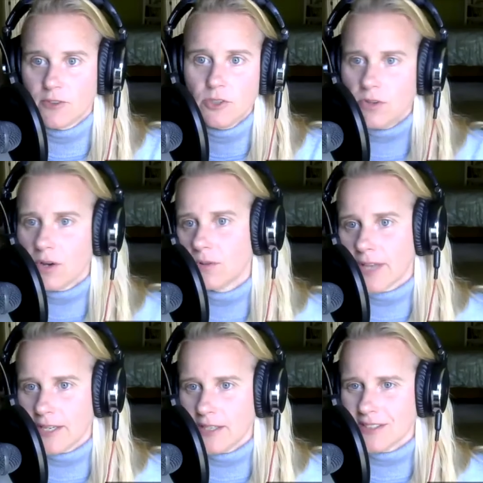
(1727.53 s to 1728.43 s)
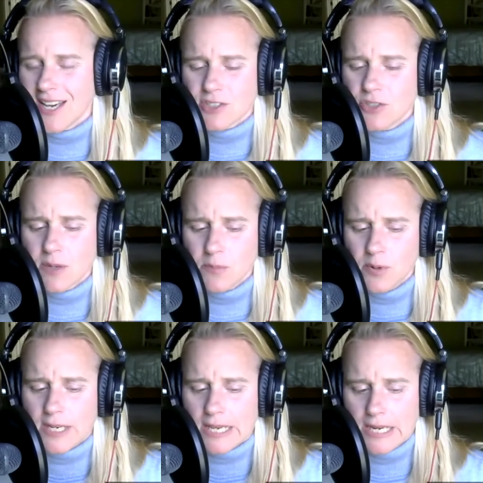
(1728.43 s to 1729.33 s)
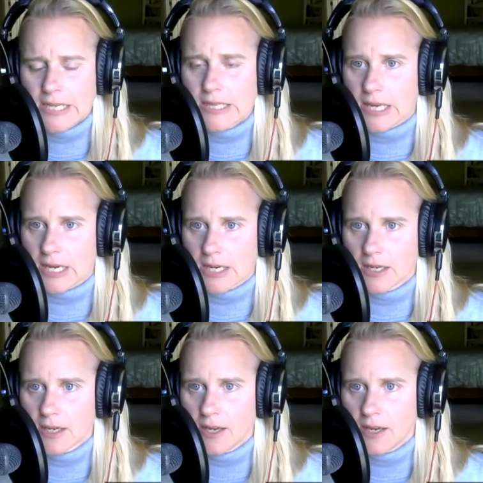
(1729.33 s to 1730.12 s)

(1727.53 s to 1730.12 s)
you know light, yes, you can put anything